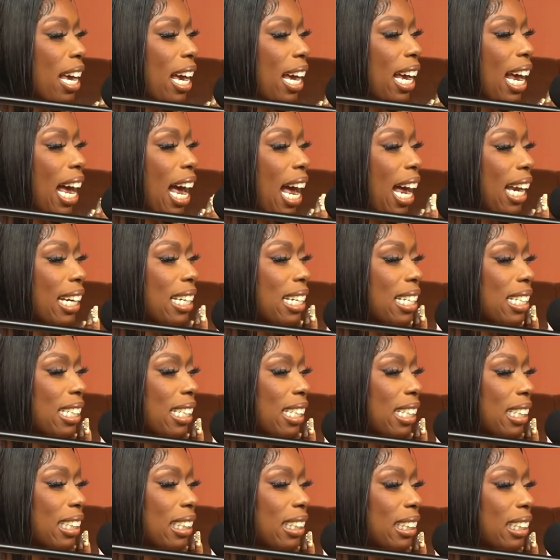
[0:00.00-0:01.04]
I need
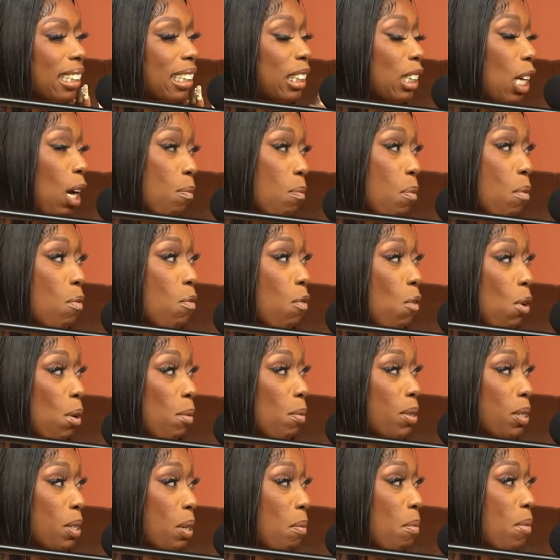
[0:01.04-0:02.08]
to stop
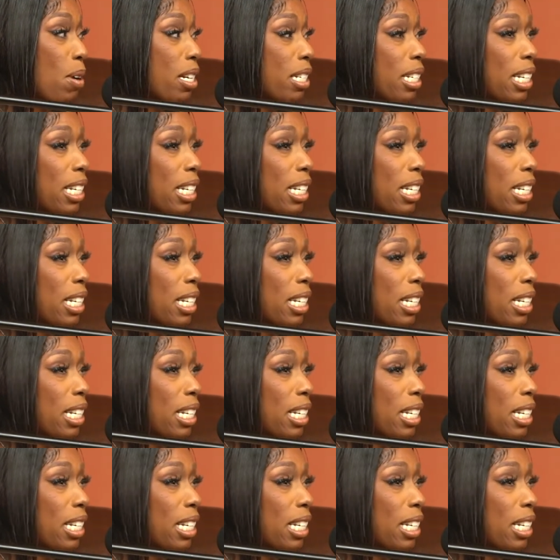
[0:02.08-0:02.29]
performing so much